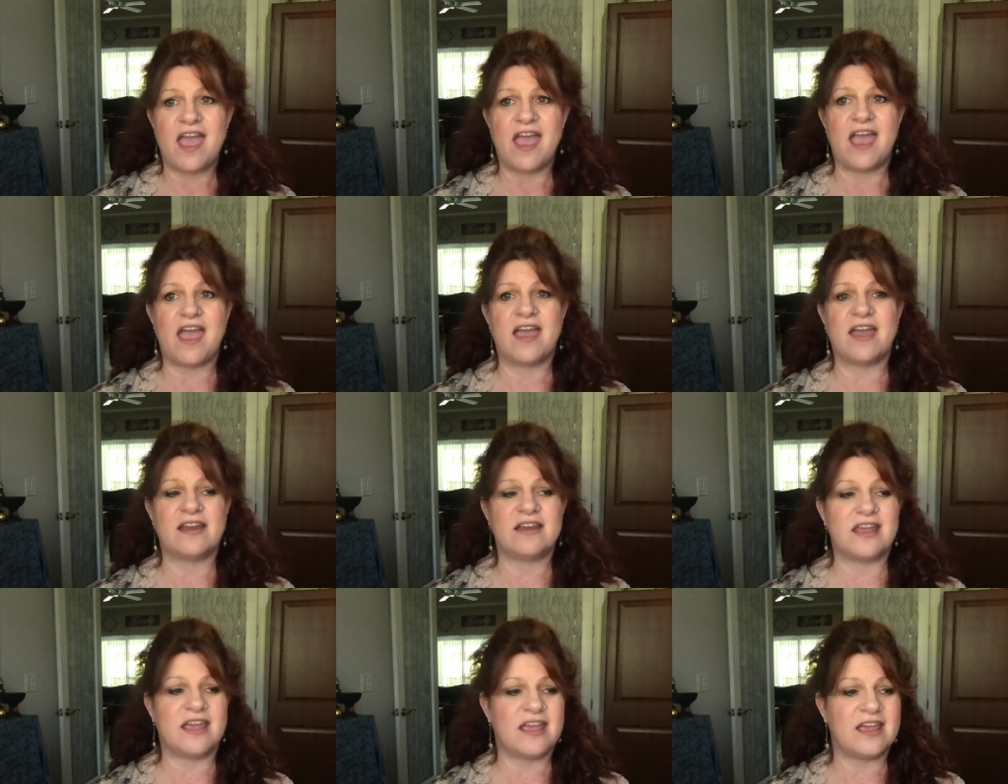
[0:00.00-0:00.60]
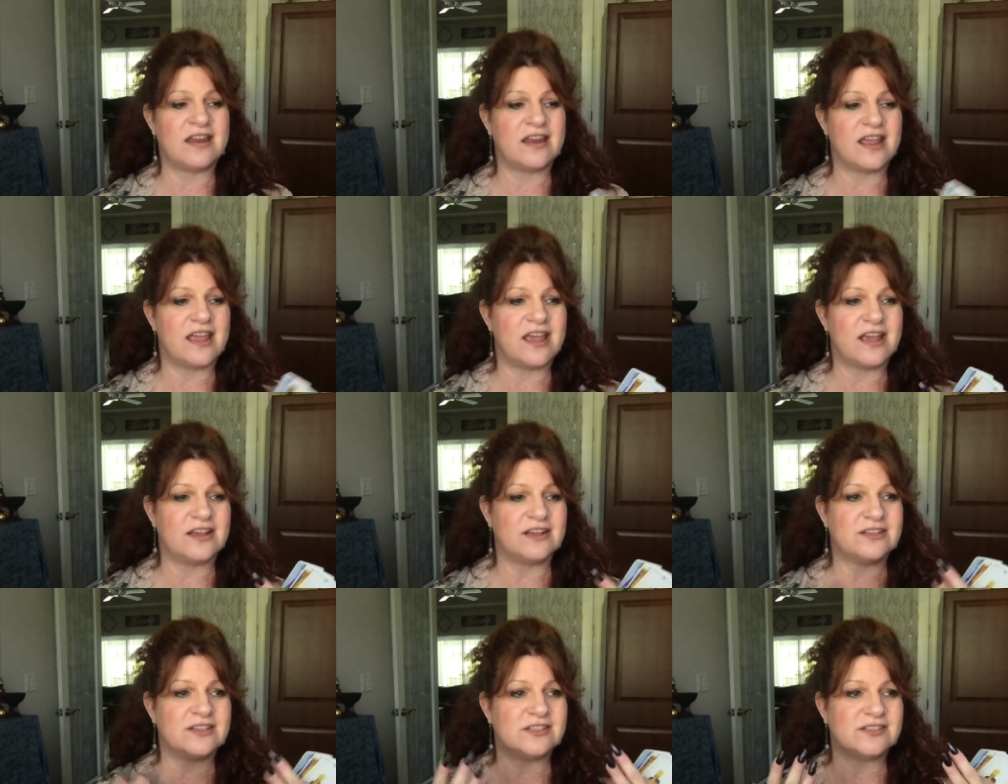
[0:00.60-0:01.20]
And it
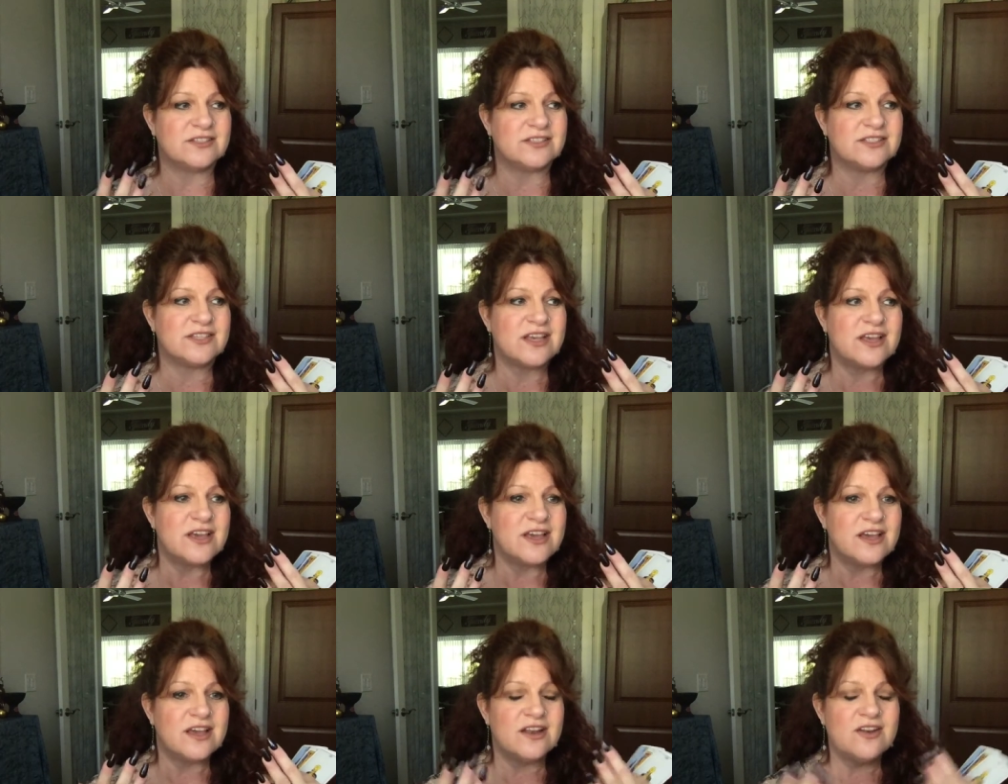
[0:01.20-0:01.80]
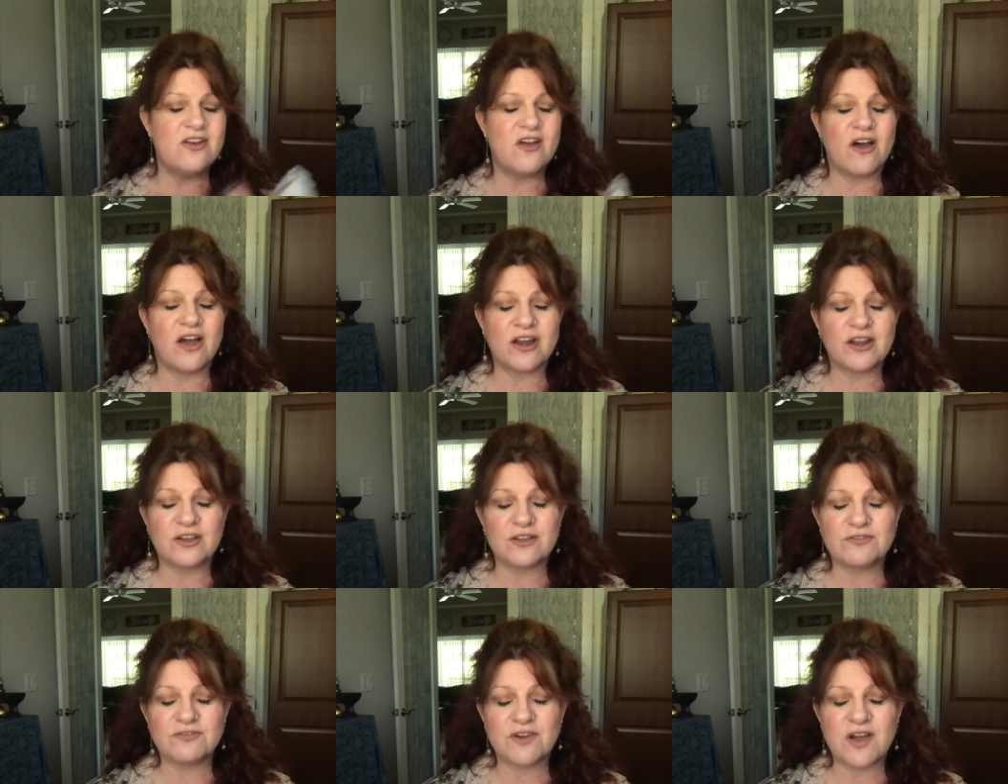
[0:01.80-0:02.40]
is not
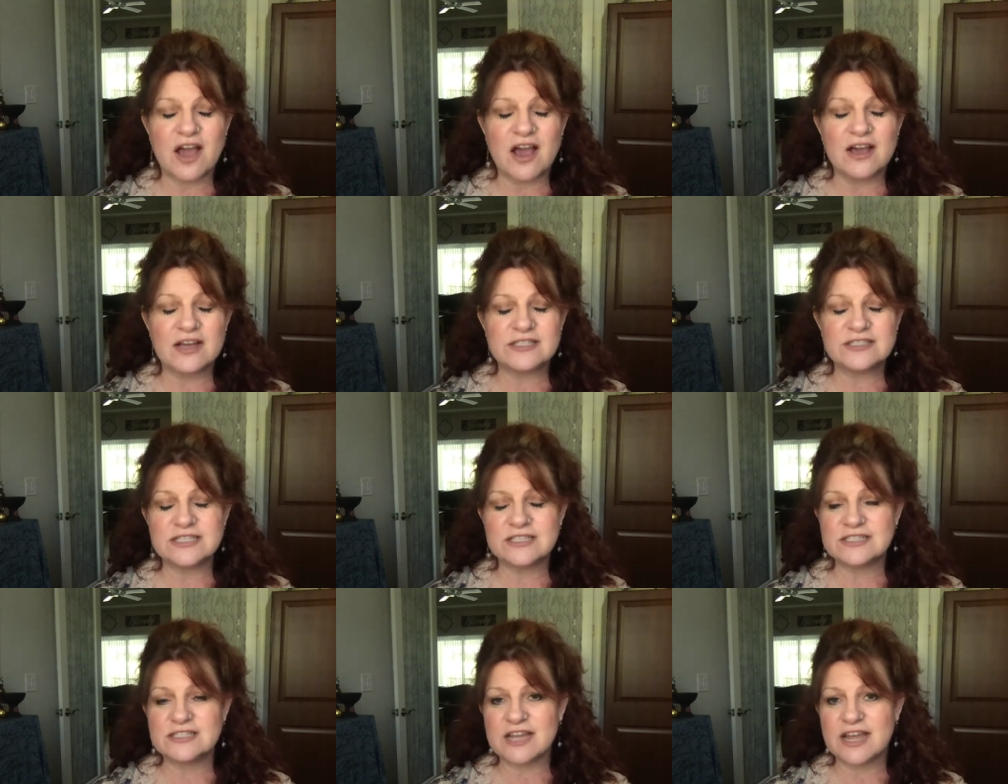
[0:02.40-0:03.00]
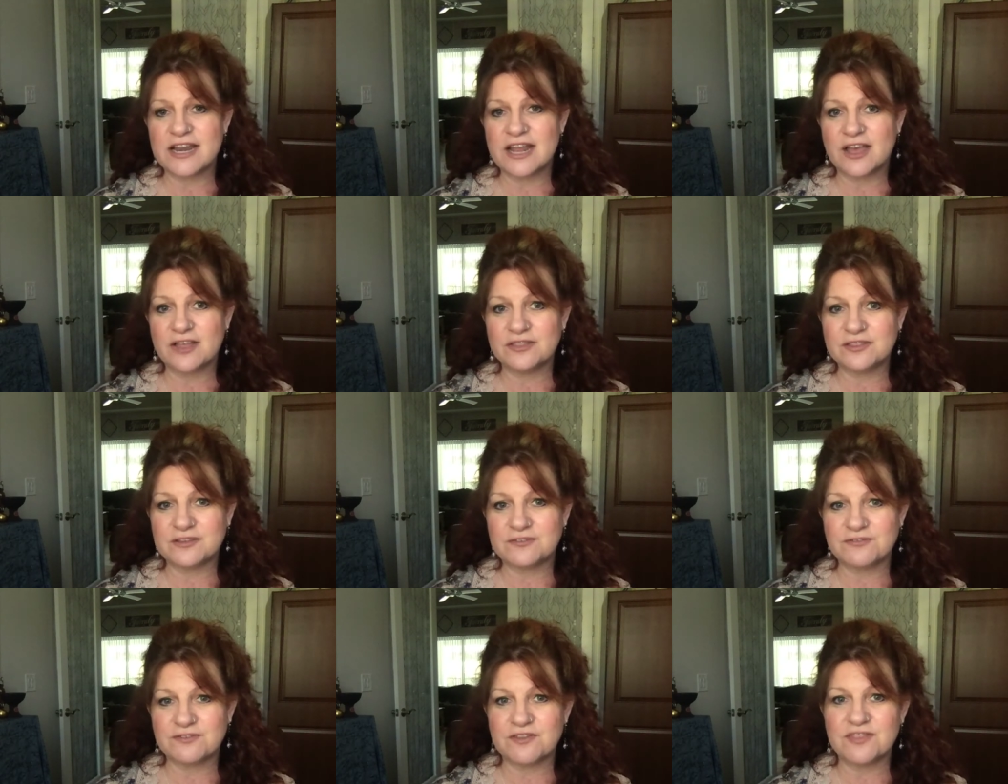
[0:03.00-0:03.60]
good for us. It's not
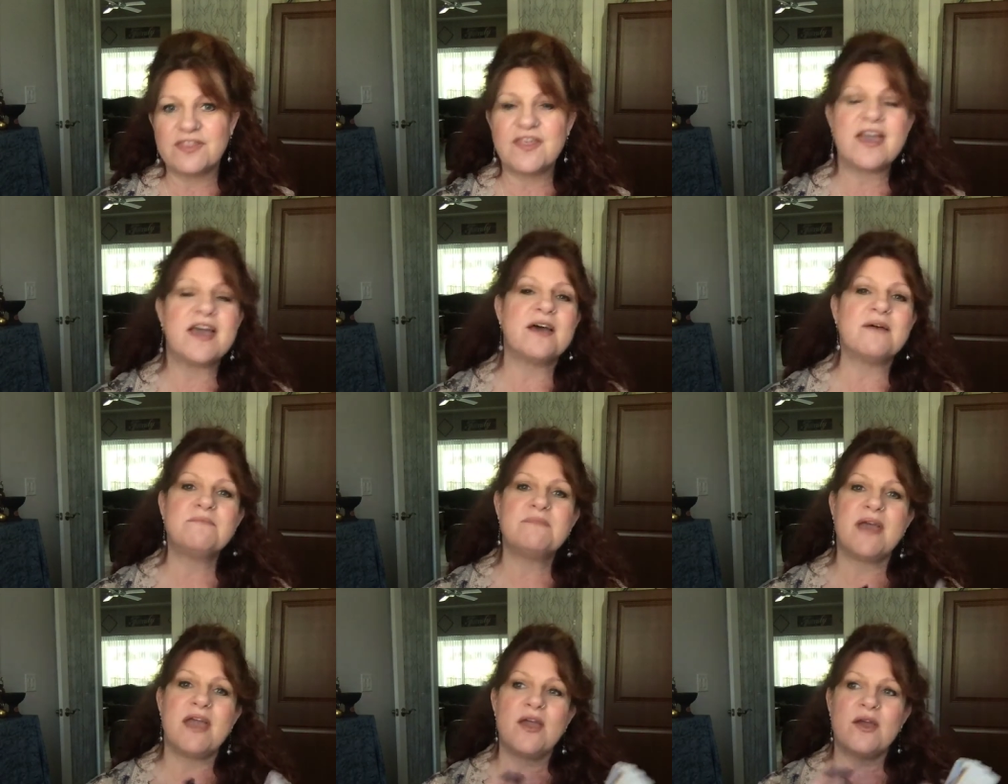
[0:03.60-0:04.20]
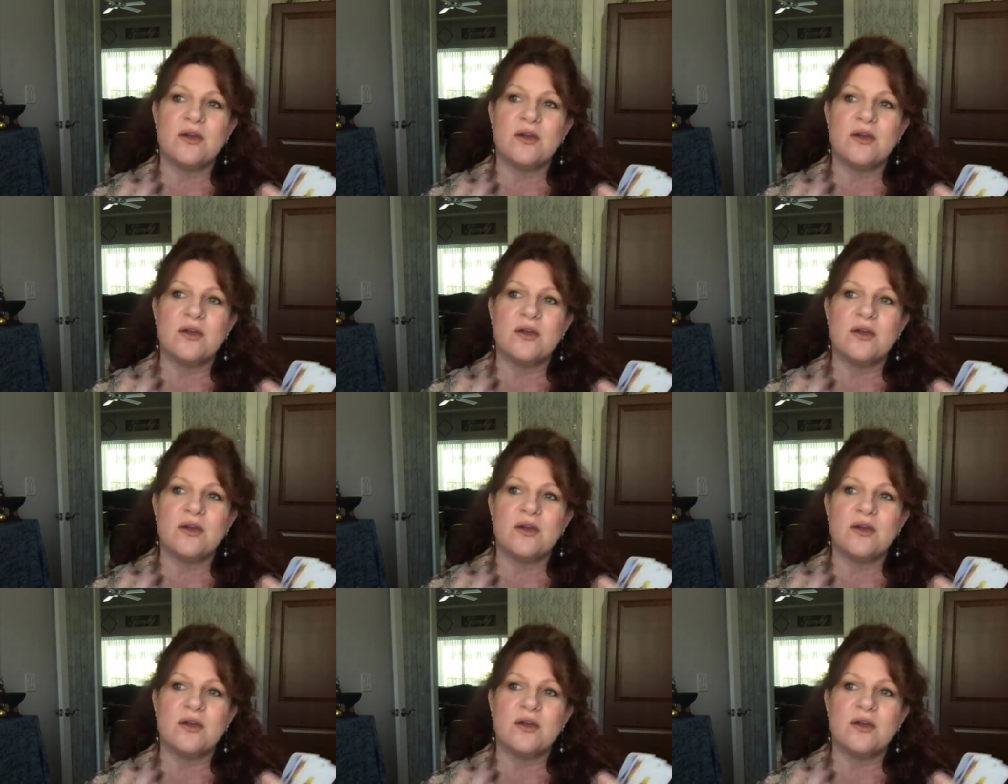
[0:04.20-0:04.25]
healthy for them.